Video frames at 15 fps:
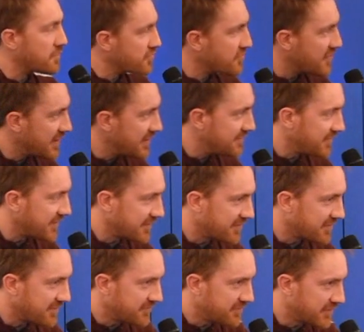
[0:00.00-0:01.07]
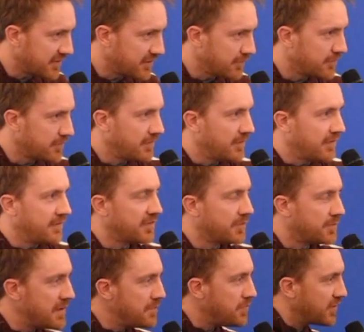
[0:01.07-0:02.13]
private view,
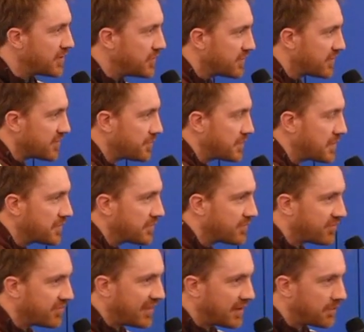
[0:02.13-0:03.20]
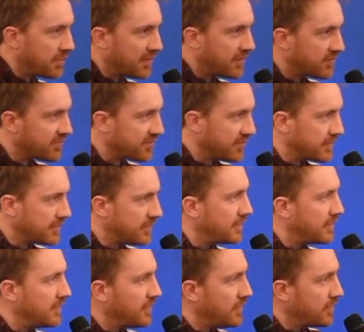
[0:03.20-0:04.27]
the people who had experienced that person
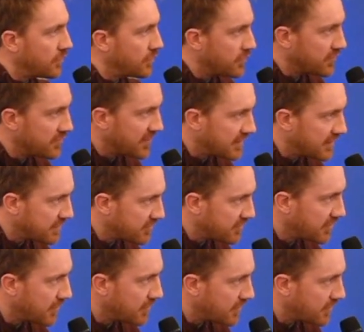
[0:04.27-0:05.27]
tended to go